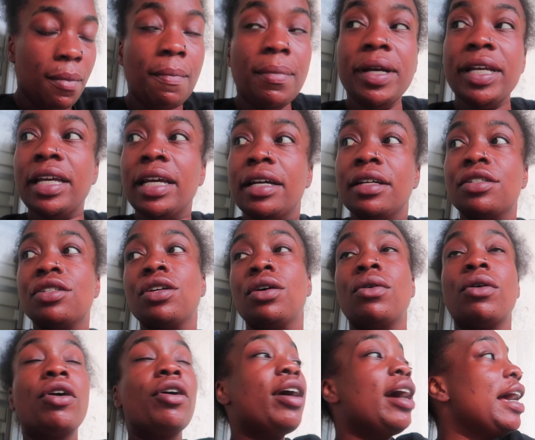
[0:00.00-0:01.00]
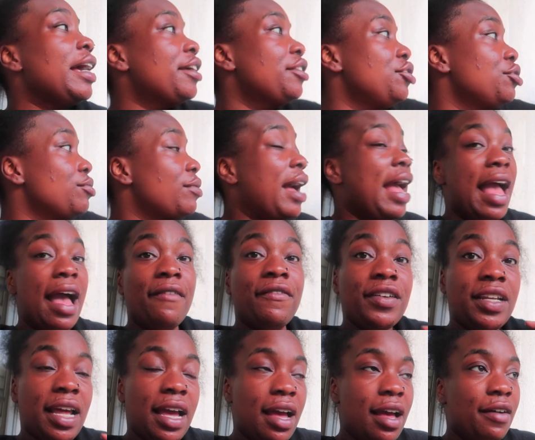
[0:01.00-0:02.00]
But yeah, so, or I can do half
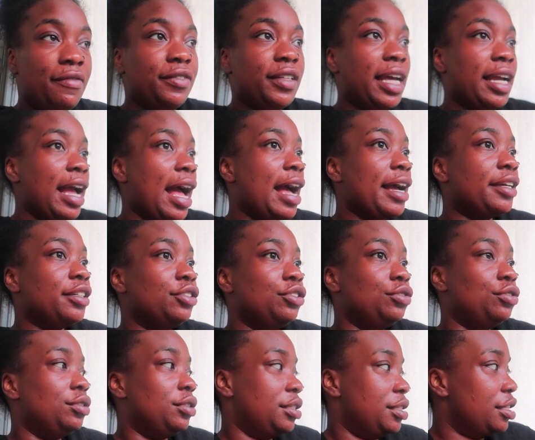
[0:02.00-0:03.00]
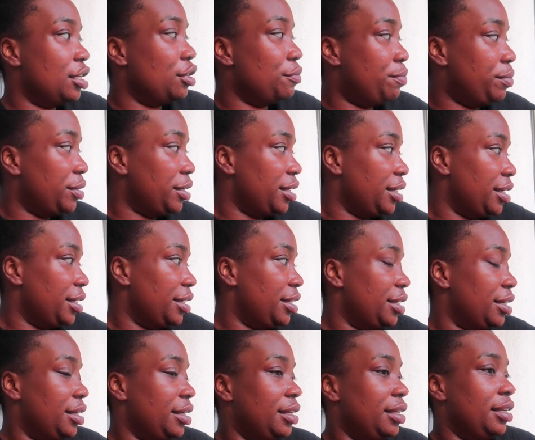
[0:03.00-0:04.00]
and half. Like I can still put
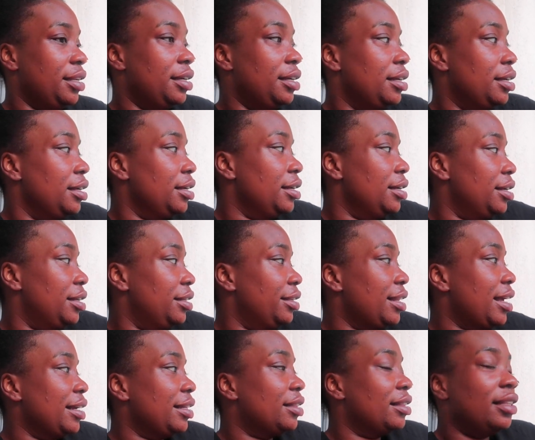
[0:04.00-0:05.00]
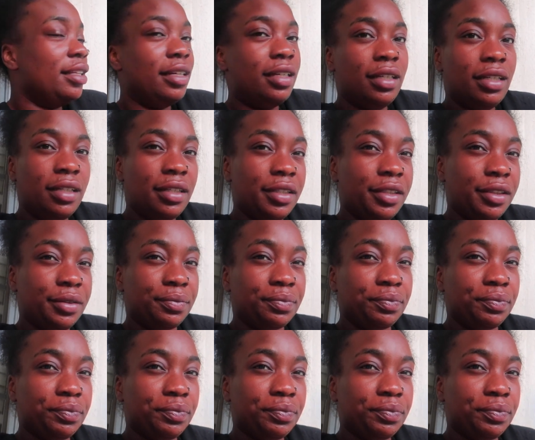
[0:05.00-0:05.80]
in like the